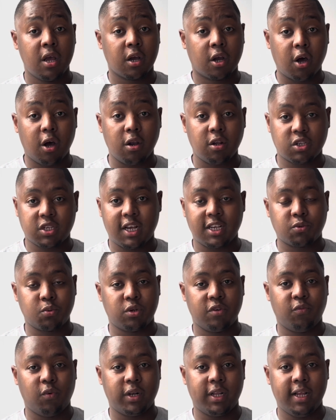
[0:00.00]
Carlos Sainz would
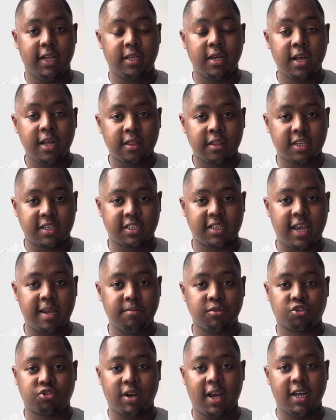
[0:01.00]
have wanted the same
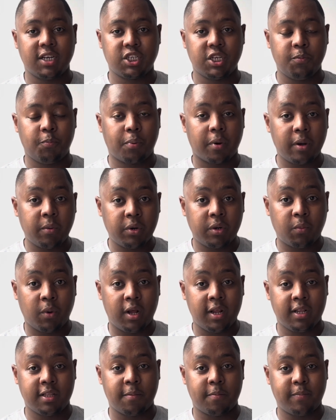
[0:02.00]
strategy, probably would have
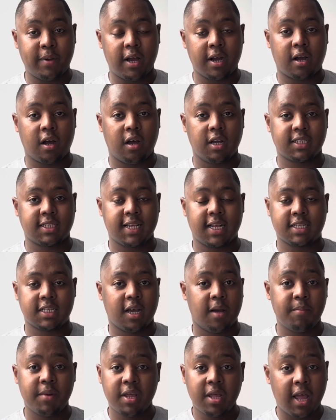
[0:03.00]
wanted a better car
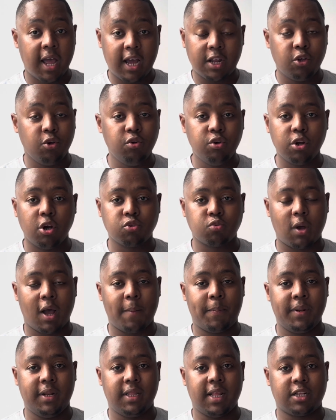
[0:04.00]
setup. And who knows what
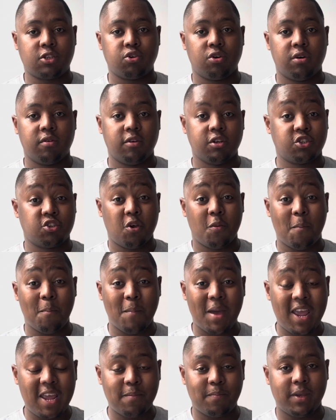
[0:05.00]
happened in that Toro Rosso?
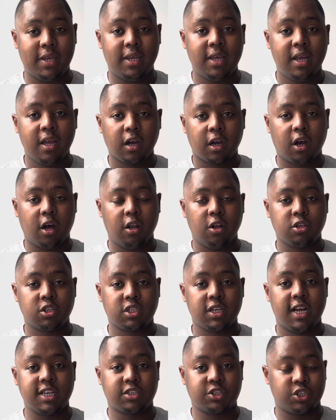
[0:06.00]
Maybe Carlos
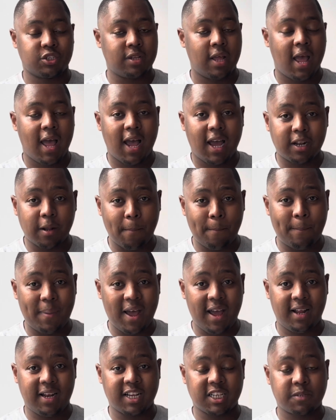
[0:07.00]
Sainz just had a
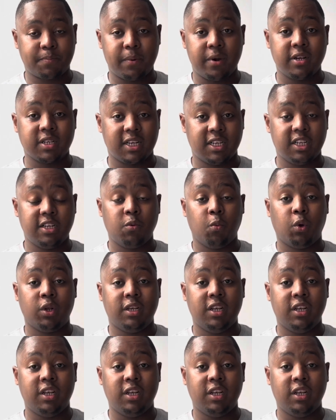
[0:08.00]
bad experience and didn't want